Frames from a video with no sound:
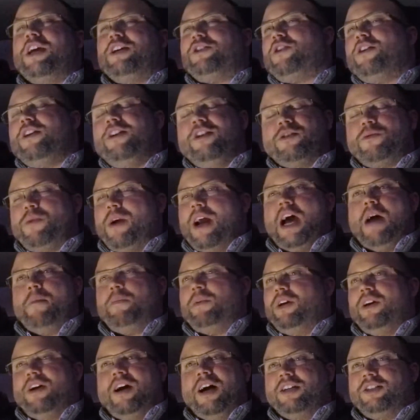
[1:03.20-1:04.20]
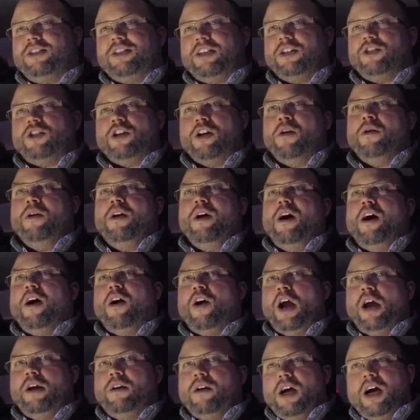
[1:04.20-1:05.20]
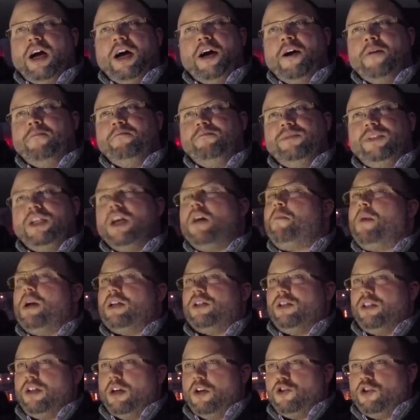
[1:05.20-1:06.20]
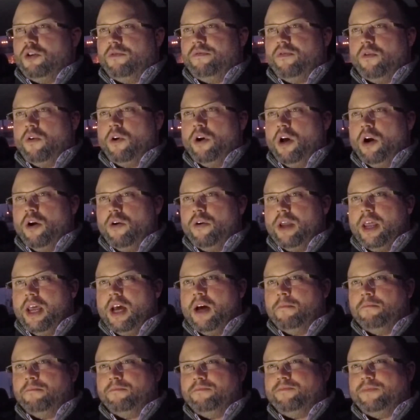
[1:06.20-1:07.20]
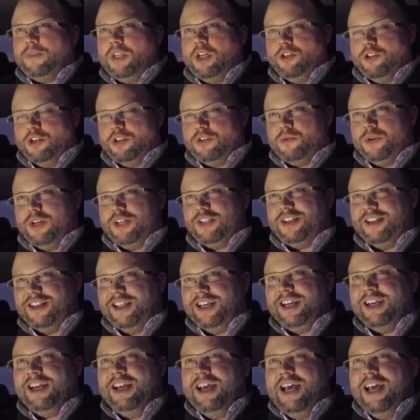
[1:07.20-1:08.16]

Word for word: so here's what happened here. I'll just let you know. All right, um, did a presentation for an OEM here just recently,